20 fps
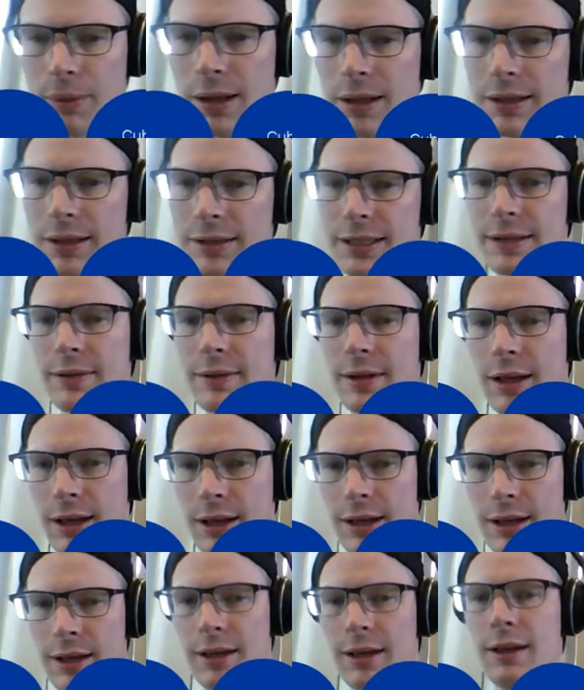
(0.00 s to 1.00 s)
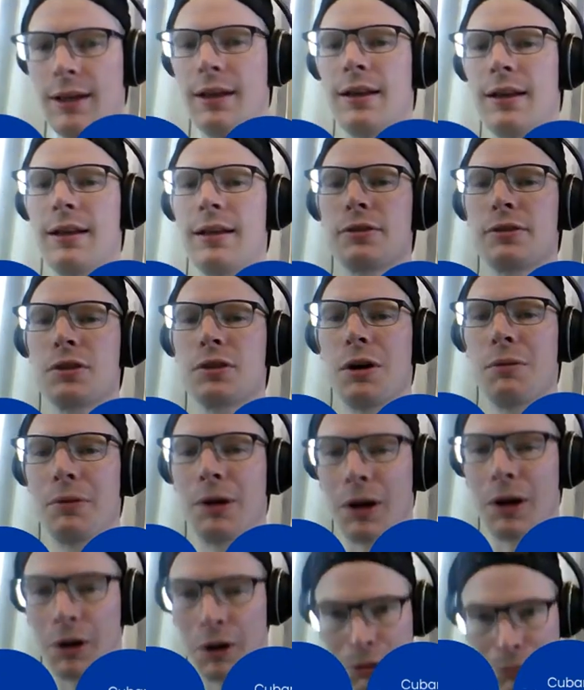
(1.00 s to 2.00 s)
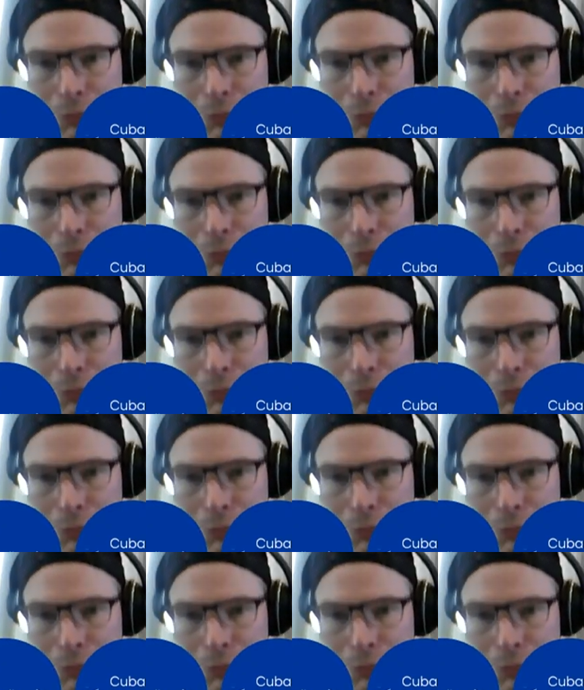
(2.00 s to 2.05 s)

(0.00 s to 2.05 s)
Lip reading: policy. Let's go up here.